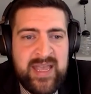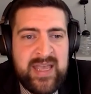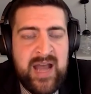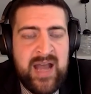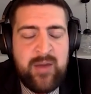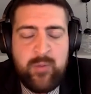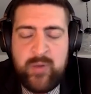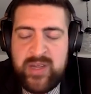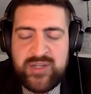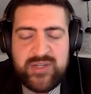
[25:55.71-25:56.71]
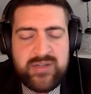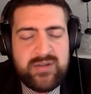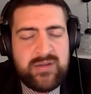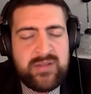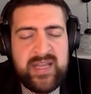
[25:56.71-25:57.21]
And I wish
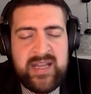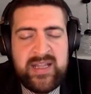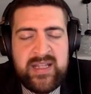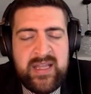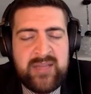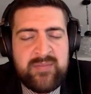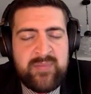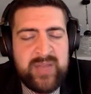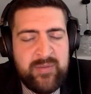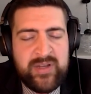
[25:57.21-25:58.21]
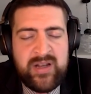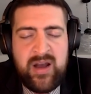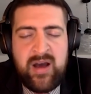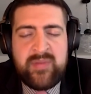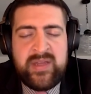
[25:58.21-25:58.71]
that it had been able to
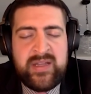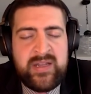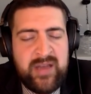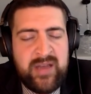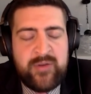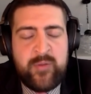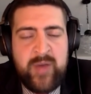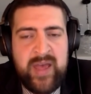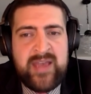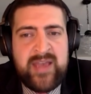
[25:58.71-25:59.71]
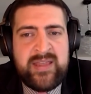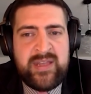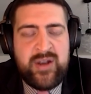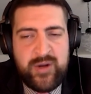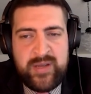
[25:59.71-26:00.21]
come in another way
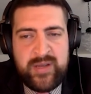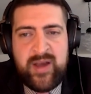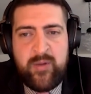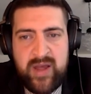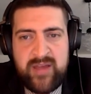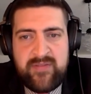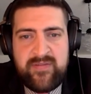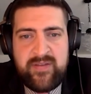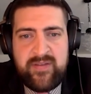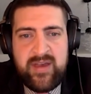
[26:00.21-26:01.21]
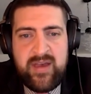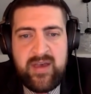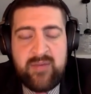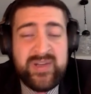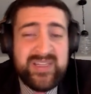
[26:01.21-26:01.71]
than hurting my wife, mm-hmm.
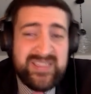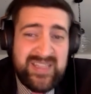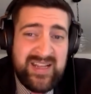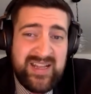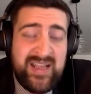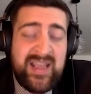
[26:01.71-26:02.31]
but it didn't. It